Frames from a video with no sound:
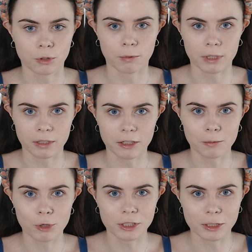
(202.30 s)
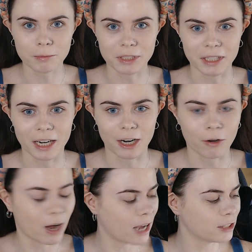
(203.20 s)
we're a little more zoomed in
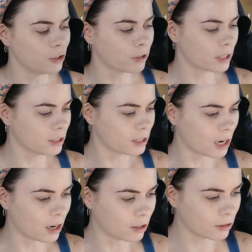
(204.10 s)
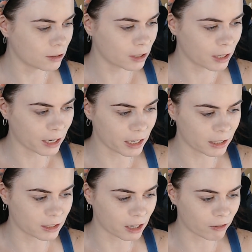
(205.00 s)
now. As you can tell,
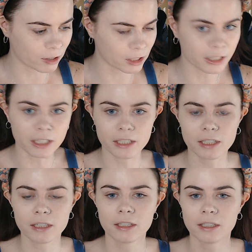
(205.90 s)
it's definitely,